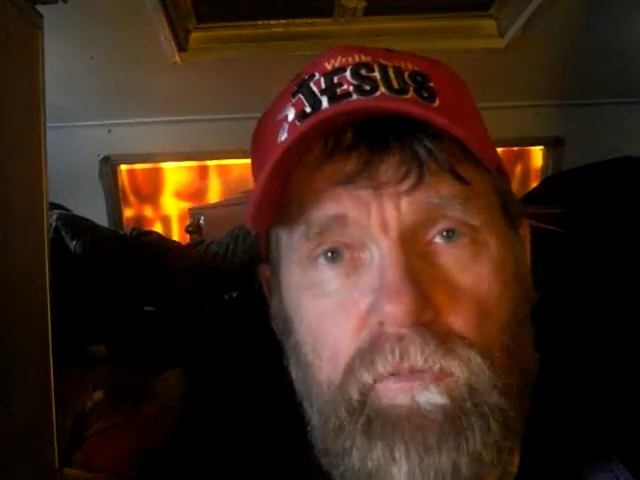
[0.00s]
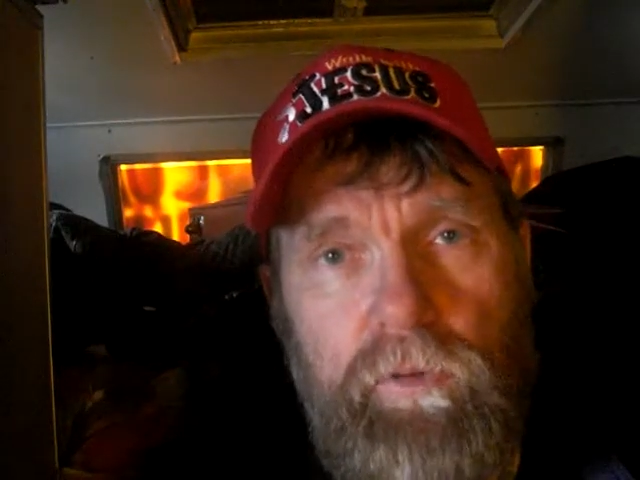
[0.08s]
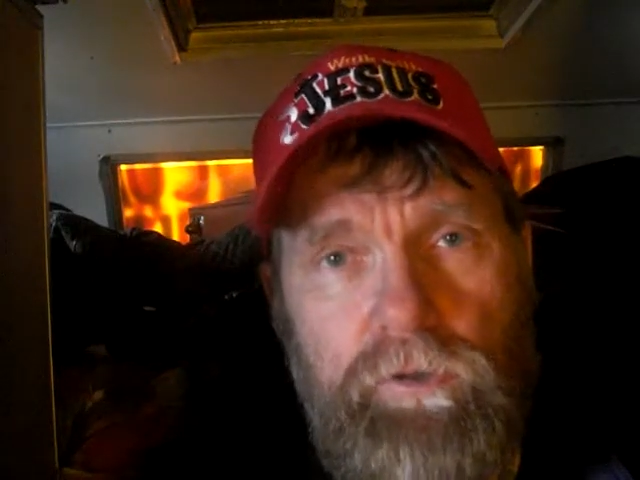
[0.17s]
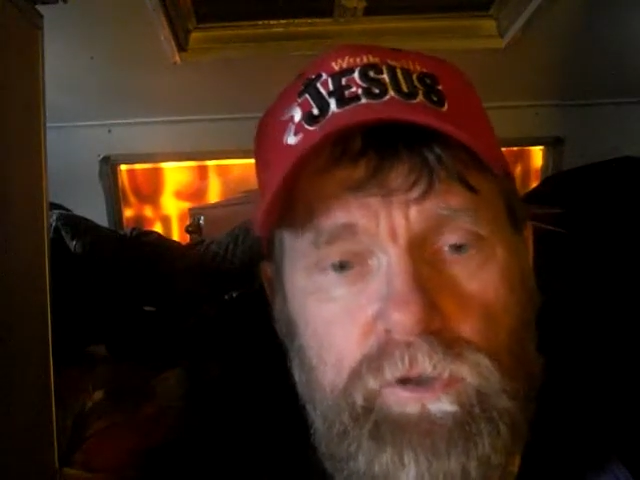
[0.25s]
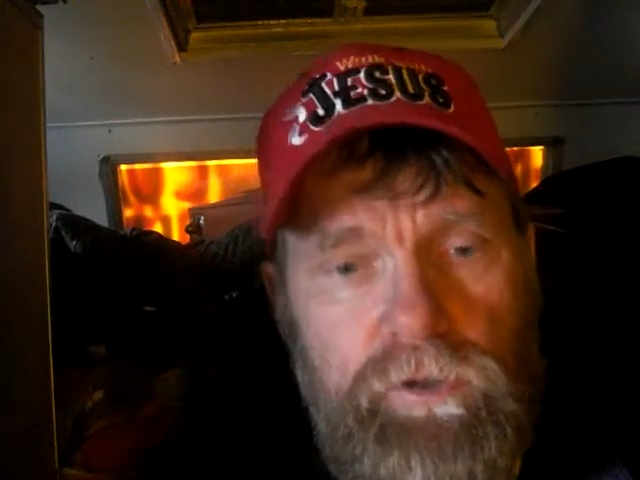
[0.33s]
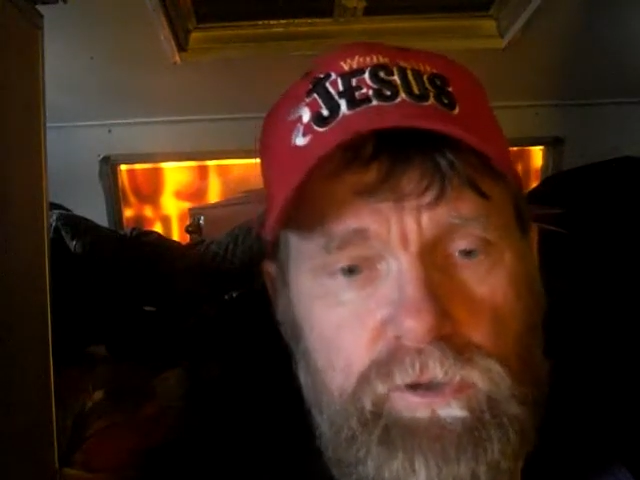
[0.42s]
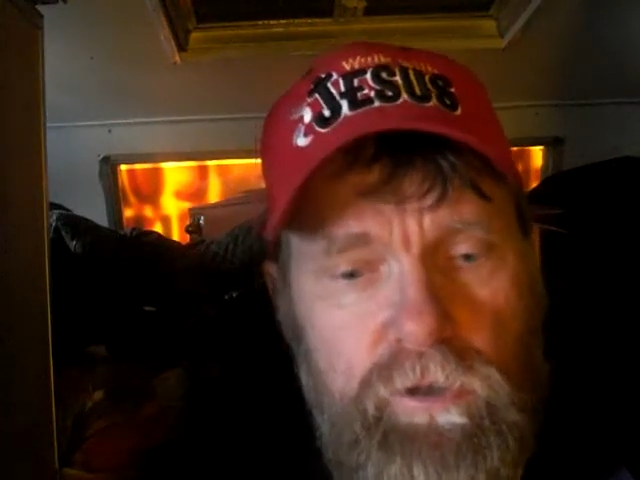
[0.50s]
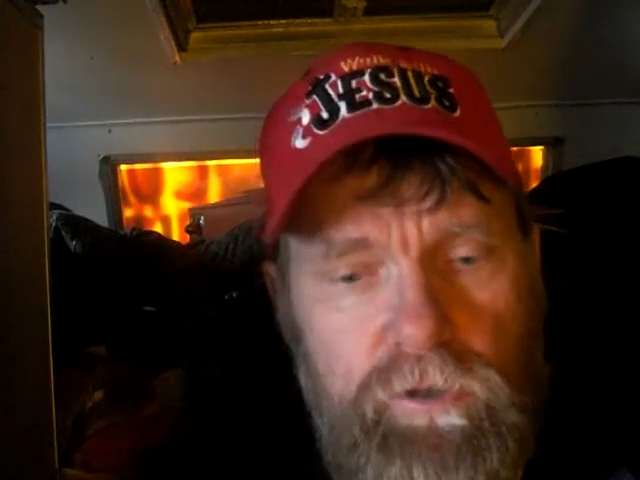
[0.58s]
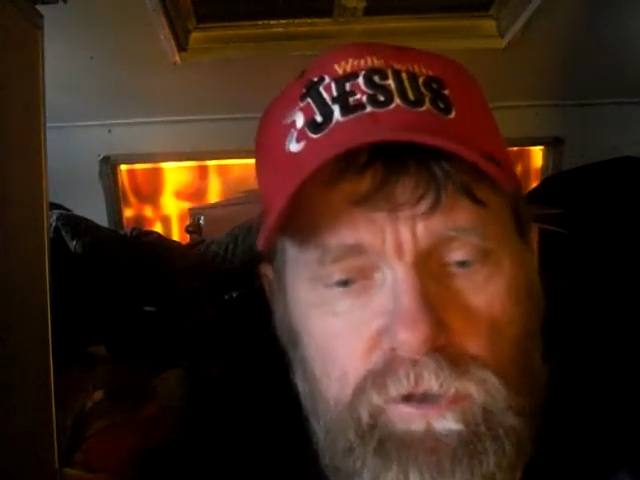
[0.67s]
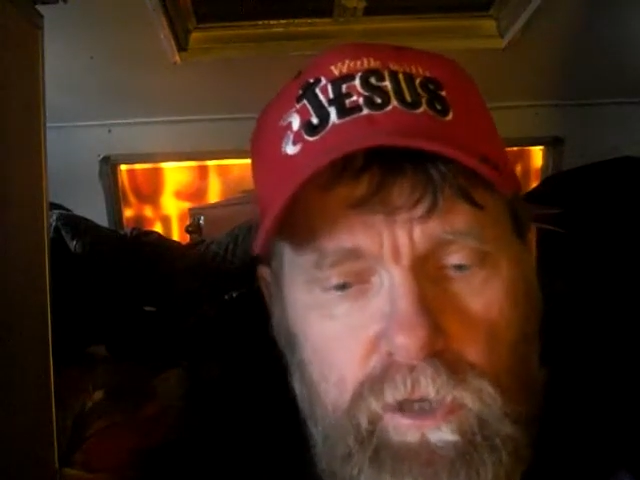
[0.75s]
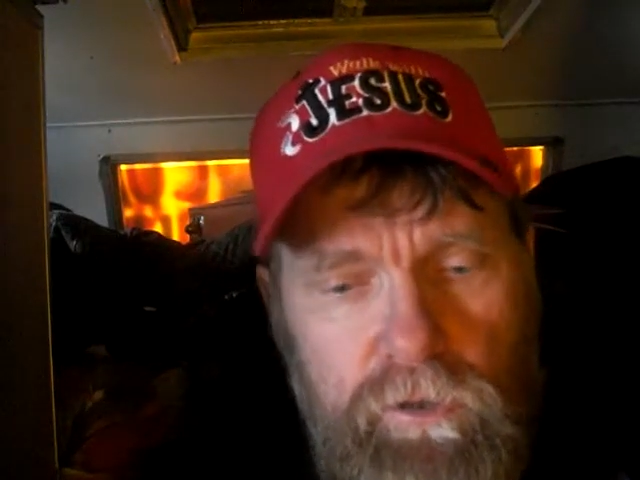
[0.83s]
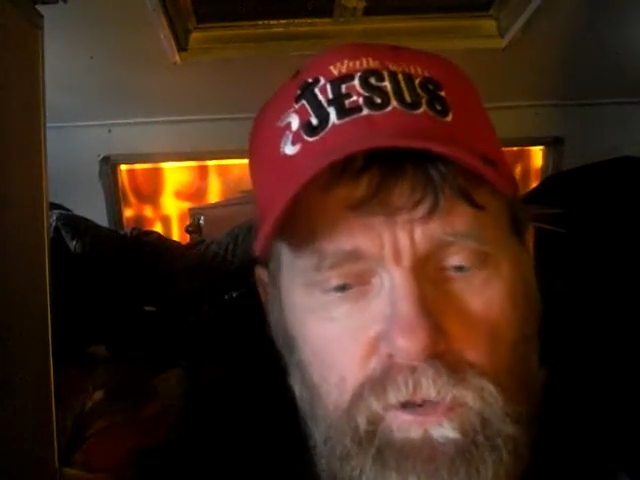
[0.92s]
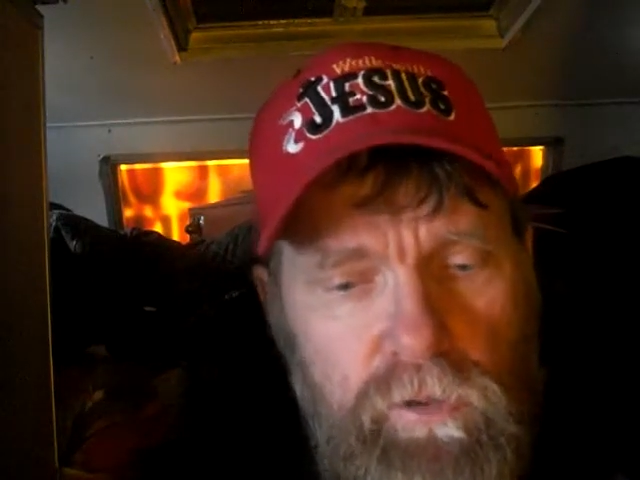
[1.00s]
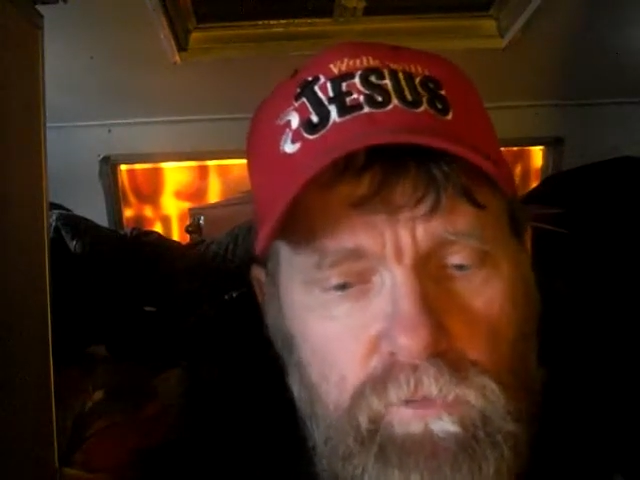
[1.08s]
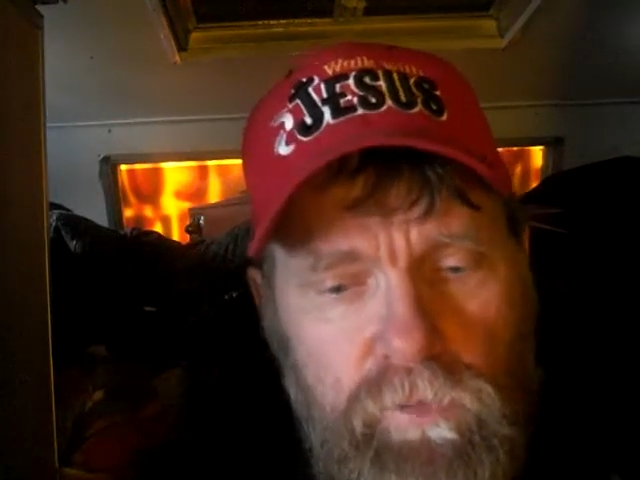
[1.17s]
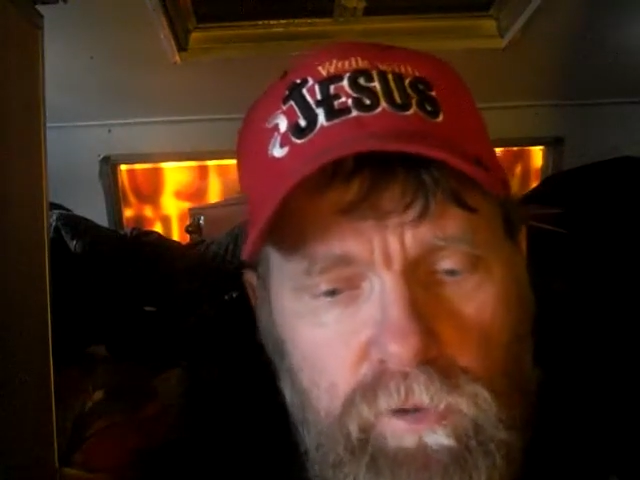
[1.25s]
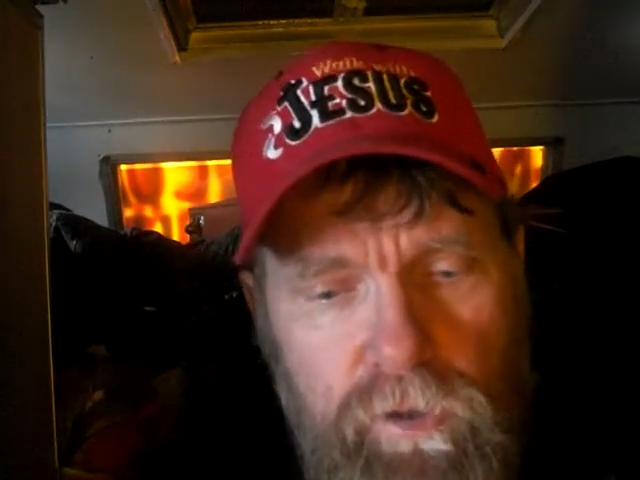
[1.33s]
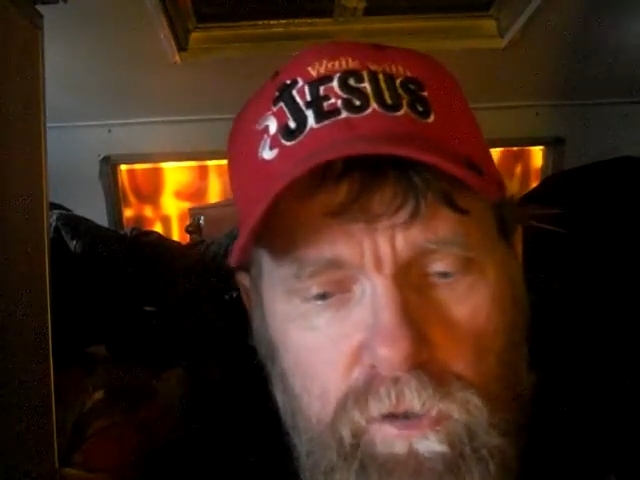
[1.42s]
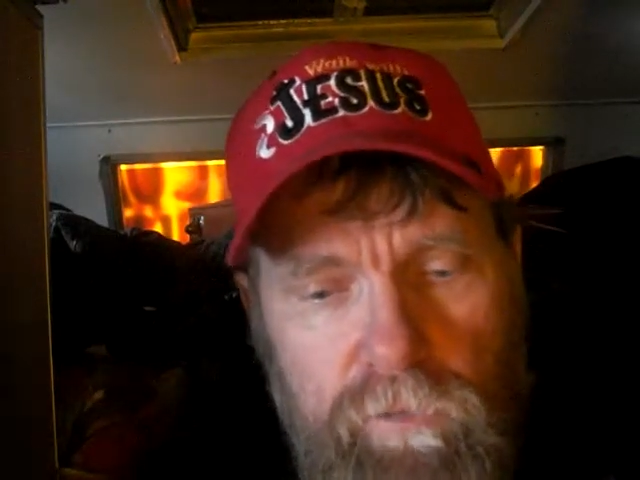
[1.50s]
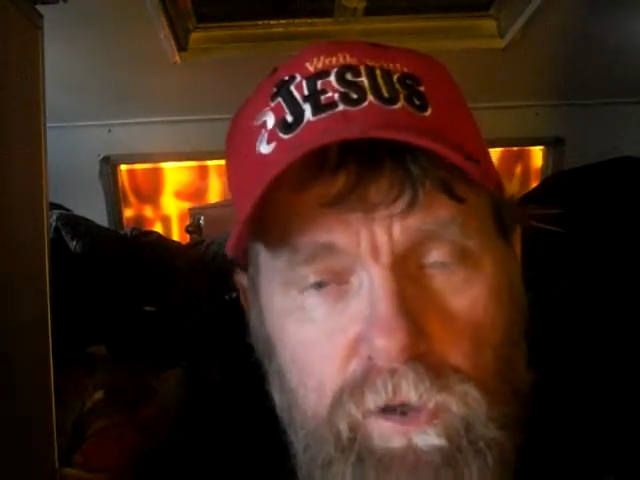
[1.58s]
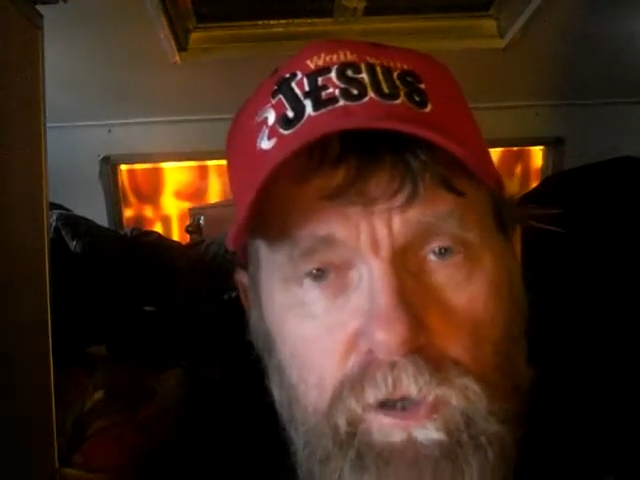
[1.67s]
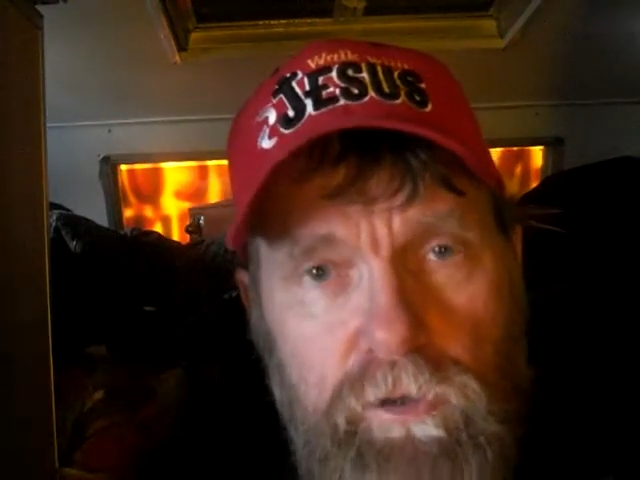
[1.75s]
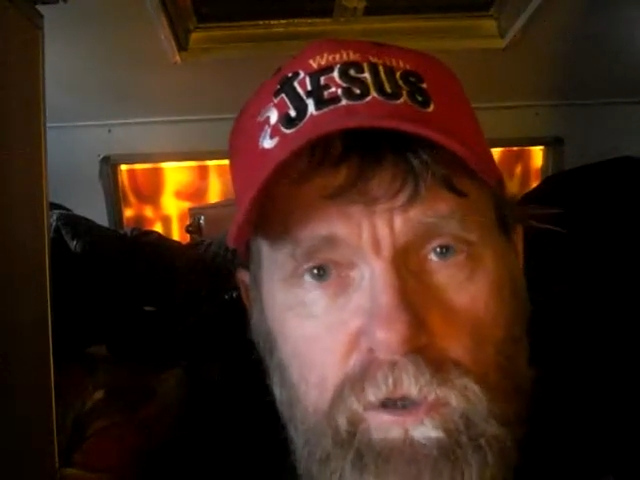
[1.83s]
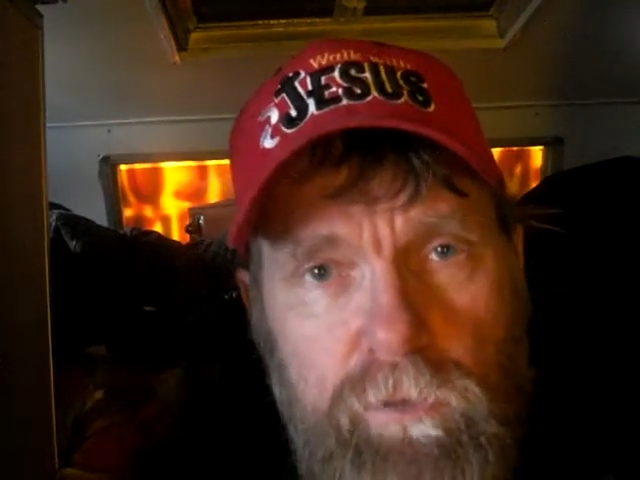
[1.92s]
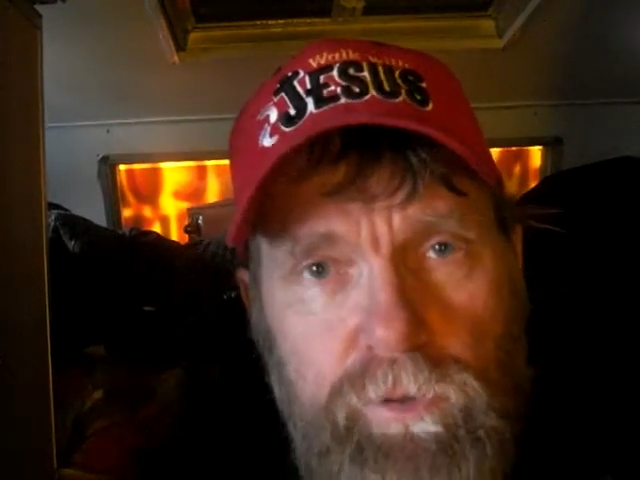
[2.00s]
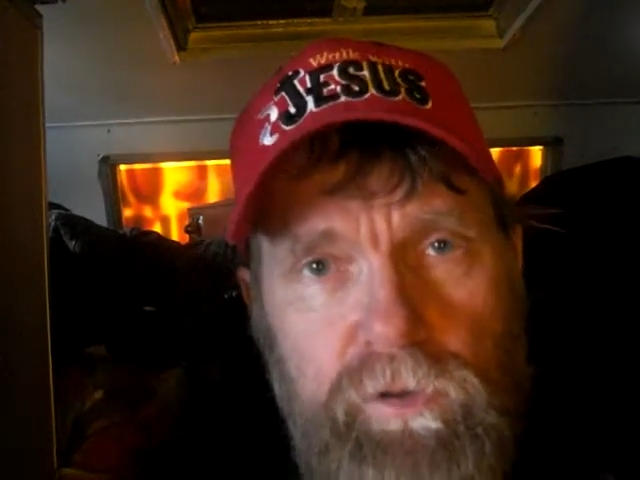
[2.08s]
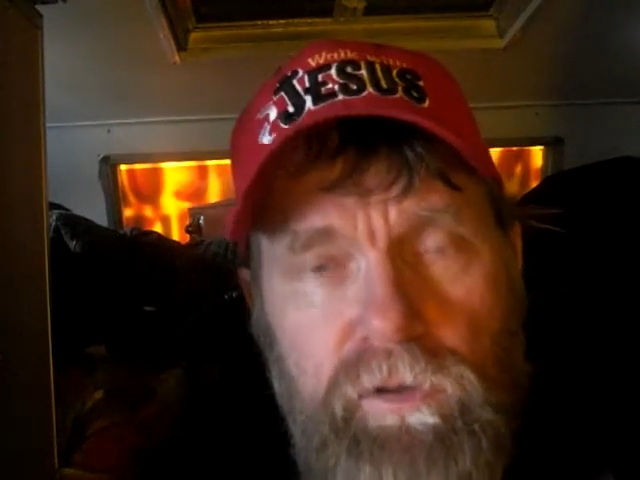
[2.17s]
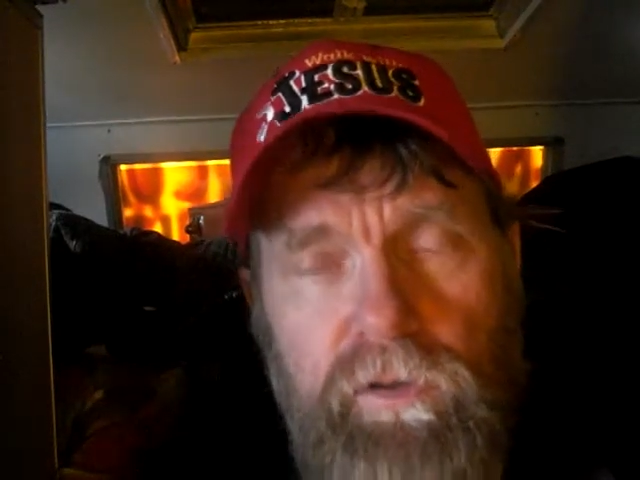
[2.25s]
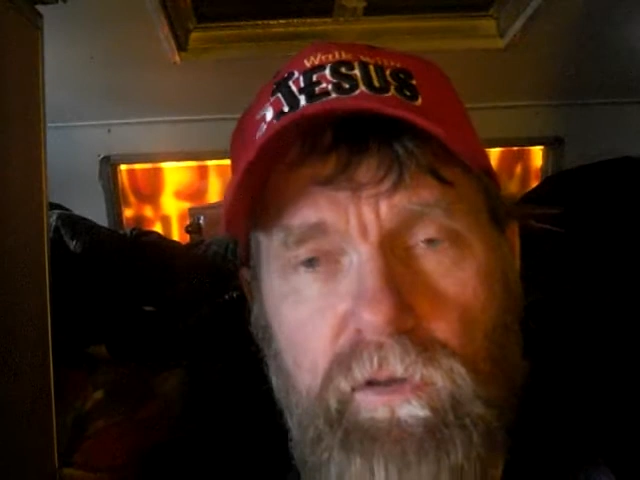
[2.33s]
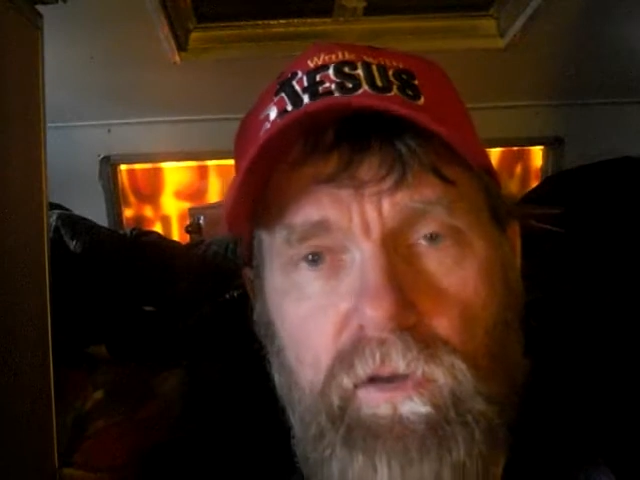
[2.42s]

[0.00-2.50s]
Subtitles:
But just stay tuned for the video clip, and